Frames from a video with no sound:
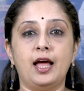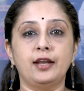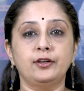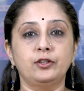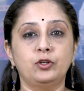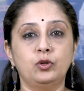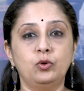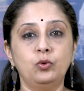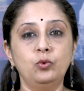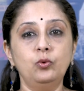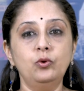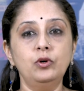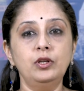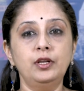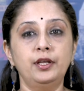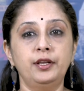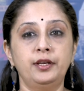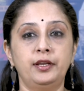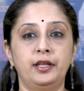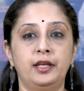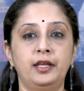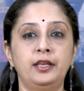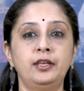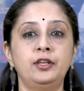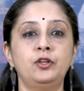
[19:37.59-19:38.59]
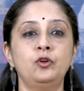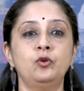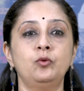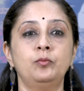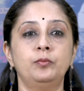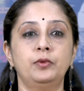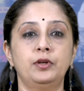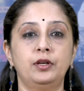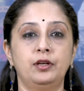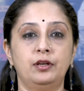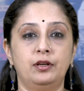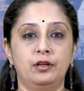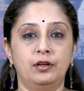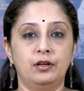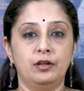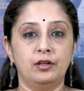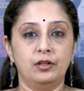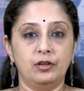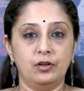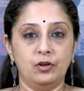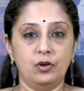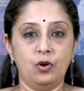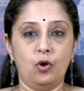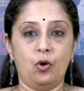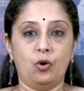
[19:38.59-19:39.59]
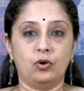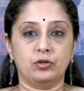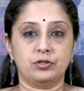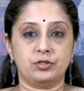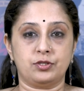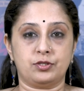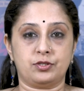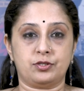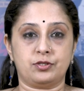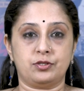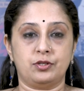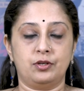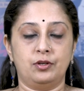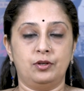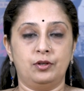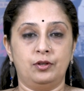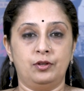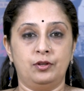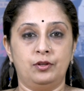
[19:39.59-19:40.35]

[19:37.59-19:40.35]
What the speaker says: and cruel and inhuman laws,